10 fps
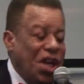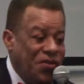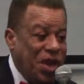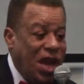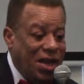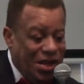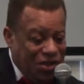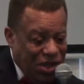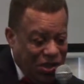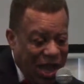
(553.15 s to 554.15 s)
If not,
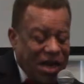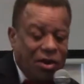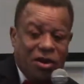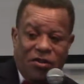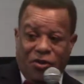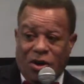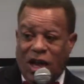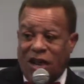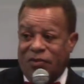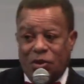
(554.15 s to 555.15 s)
then that area of your
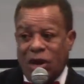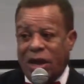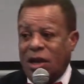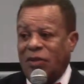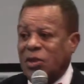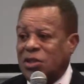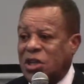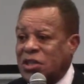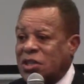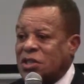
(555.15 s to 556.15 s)
life, you're not in love with
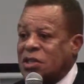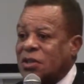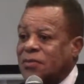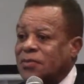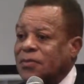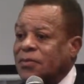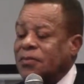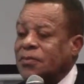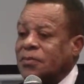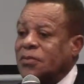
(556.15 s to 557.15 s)
Jesus.
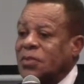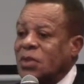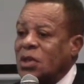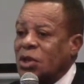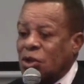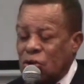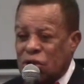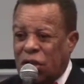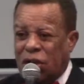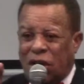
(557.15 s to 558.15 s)
You're
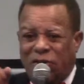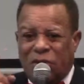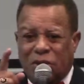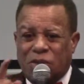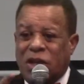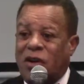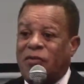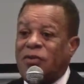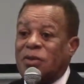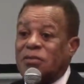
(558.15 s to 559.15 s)
still in love with yourself.
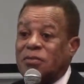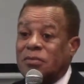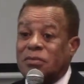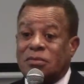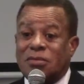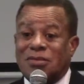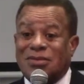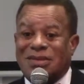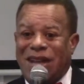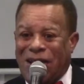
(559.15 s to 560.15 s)

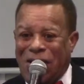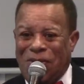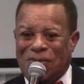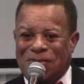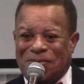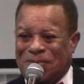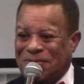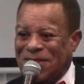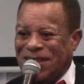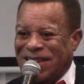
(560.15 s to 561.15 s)
Mm-hmm. Hello?
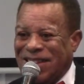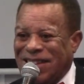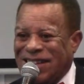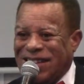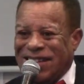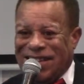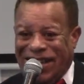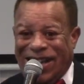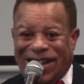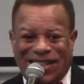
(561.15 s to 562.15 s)

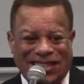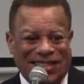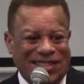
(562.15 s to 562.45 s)
Yeah.